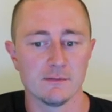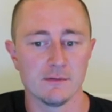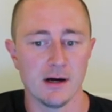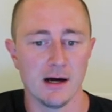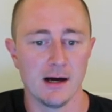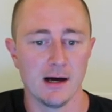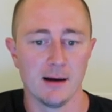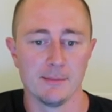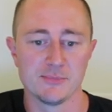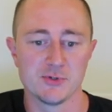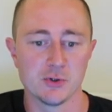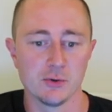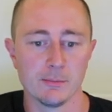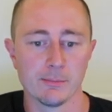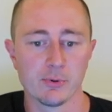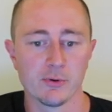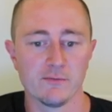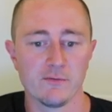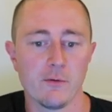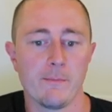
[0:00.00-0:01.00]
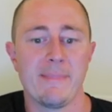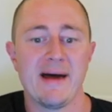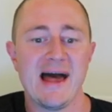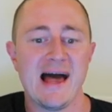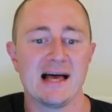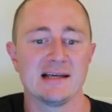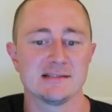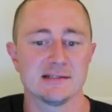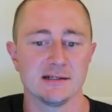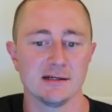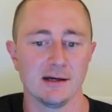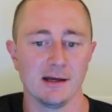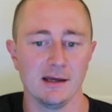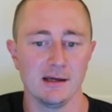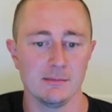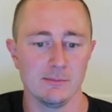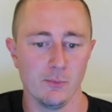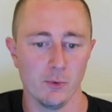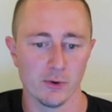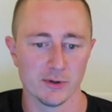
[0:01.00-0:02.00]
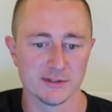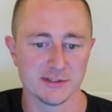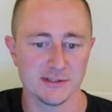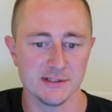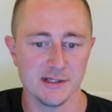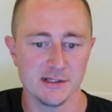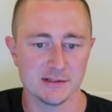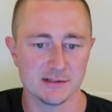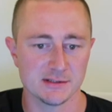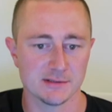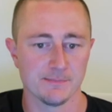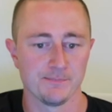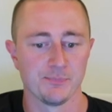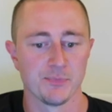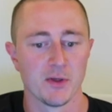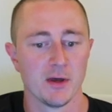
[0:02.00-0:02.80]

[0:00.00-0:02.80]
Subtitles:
to improve your passing and get more assists.